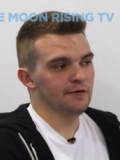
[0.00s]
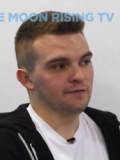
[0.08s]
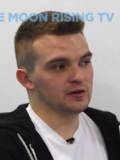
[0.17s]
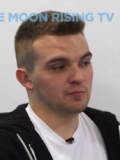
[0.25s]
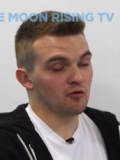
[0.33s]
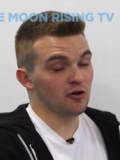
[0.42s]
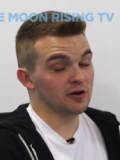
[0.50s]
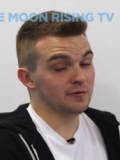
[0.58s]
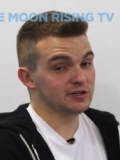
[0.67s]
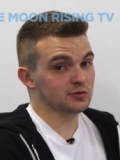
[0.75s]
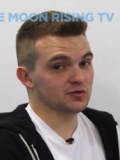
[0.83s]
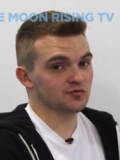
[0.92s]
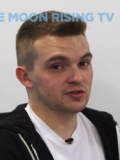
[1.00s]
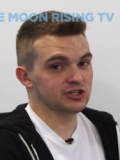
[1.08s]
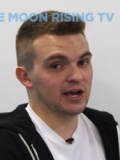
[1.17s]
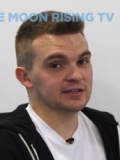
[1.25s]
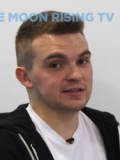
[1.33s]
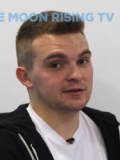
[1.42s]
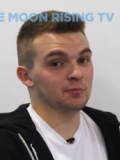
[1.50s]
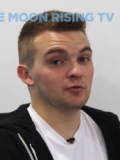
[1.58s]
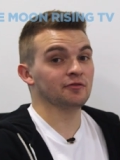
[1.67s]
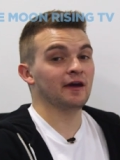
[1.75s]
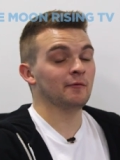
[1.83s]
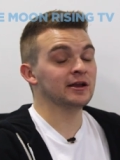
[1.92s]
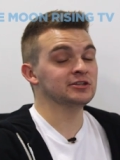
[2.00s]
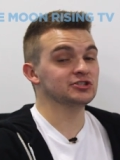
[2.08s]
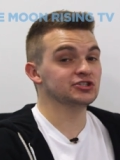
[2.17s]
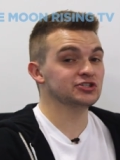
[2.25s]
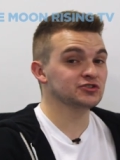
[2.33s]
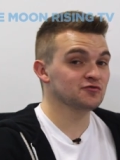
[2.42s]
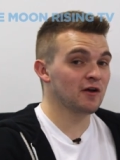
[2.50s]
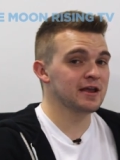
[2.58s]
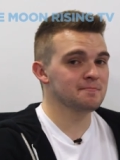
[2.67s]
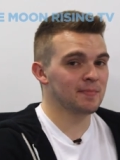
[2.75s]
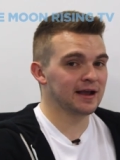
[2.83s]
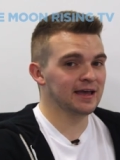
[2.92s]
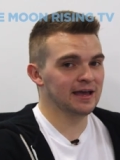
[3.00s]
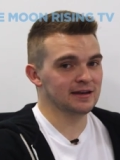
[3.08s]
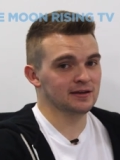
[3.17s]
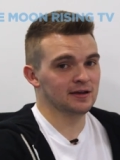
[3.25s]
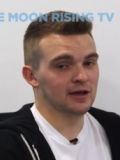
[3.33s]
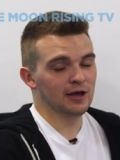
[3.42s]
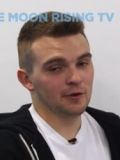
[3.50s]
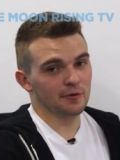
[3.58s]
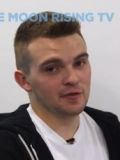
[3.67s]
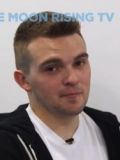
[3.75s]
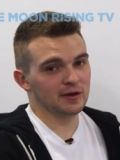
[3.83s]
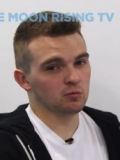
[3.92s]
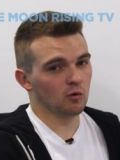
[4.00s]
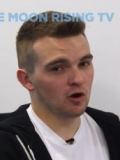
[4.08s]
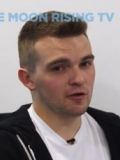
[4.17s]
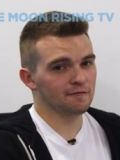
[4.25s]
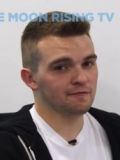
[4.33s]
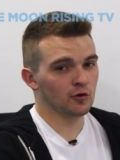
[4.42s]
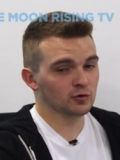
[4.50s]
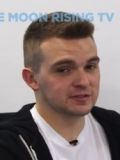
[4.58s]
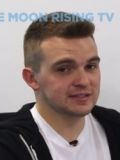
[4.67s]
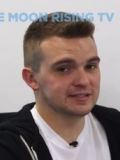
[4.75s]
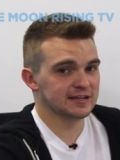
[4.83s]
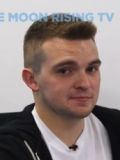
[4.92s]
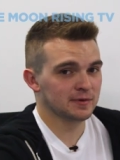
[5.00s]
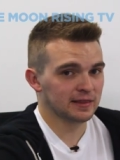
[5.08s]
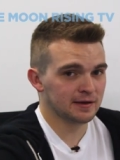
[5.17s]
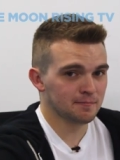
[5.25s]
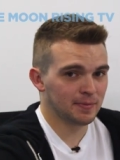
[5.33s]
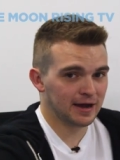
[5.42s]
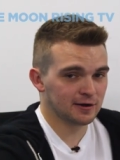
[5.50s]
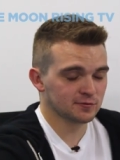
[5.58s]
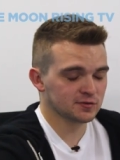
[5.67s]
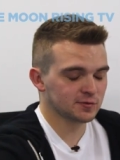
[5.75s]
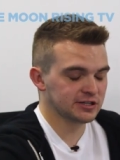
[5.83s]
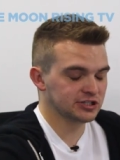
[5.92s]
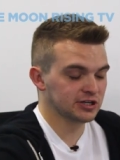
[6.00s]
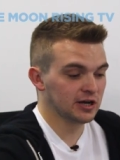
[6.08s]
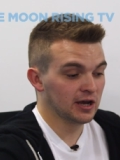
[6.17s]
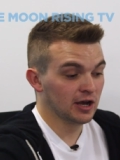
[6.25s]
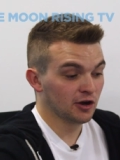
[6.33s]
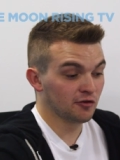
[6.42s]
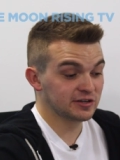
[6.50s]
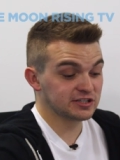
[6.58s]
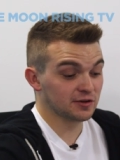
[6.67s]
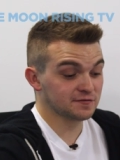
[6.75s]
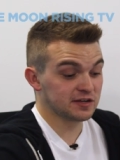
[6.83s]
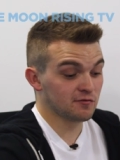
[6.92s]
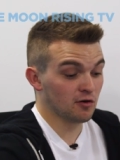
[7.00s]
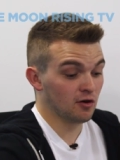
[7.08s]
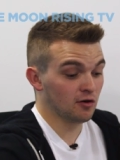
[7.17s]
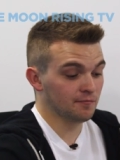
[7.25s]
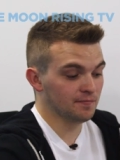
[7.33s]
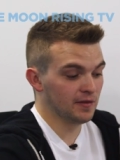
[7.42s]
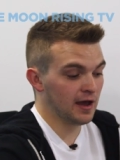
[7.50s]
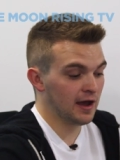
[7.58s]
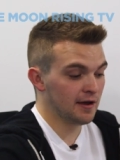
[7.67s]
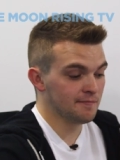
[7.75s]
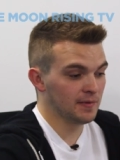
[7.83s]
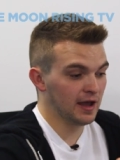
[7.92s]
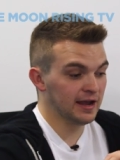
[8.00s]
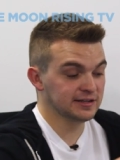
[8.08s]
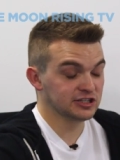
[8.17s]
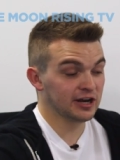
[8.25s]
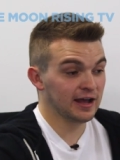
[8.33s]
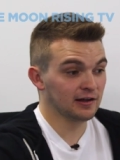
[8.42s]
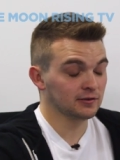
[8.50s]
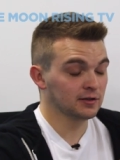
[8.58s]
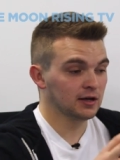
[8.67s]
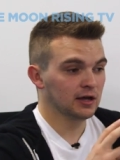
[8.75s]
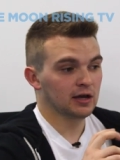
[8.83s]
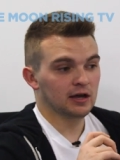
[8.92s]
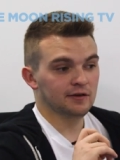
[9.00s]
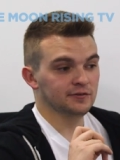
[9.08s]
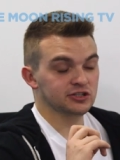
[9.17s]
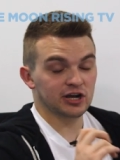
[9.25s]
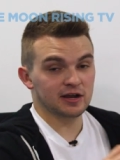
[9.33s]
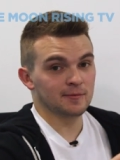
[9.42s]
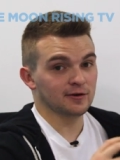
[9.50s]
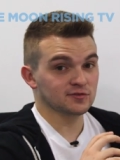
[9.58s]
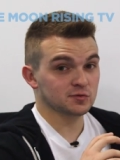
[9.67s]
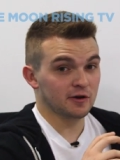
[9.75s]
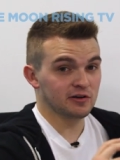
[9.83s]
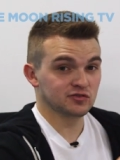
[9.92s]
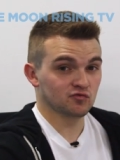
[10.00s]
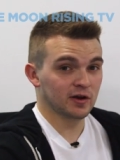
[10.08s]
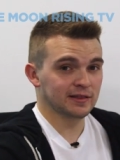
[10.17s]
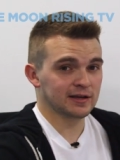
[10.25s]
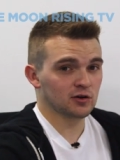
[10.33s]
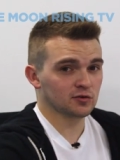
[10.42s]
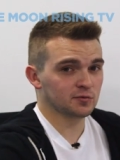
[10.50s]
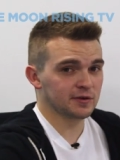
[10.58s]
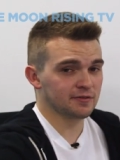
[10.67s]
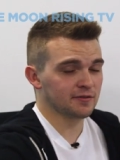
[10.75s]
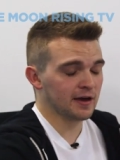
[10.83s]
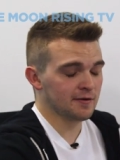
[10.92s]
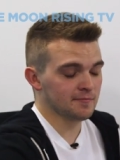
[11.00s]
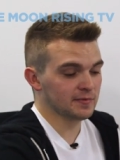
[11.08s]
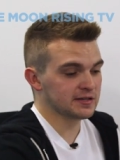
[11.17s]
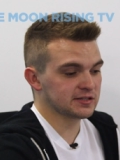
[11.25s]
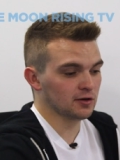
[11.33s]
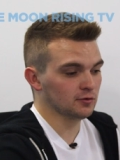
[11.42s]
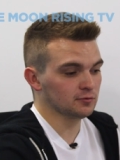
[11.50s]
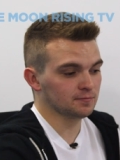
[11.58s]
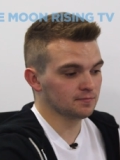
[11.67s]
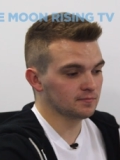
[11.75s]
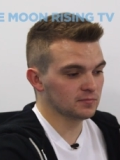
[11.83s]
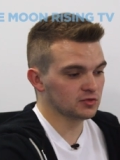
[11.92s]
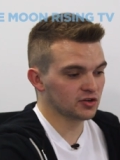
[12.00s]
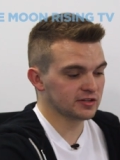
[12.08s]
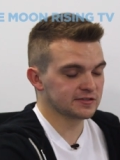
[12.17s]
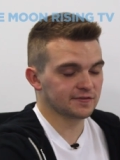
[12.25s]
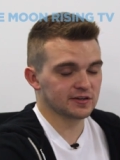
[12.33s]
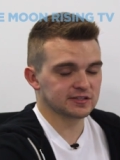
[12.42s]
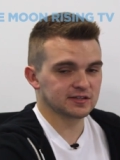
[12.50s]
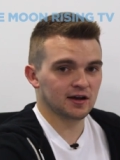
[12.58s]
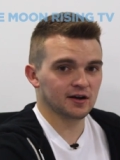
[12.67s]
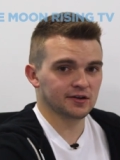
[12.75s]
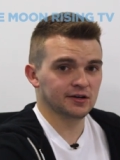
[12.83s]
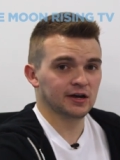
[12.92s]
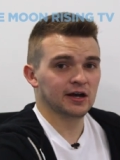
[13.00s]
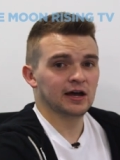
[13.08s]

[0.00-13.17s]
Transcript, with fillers: for De Bruyne, which was rejected, but that went straight back in with a bid worth £46 million, which Kristof Terreur, um, HNL, if you check him out on Twitter, he's really good with um, this whole transfer saga.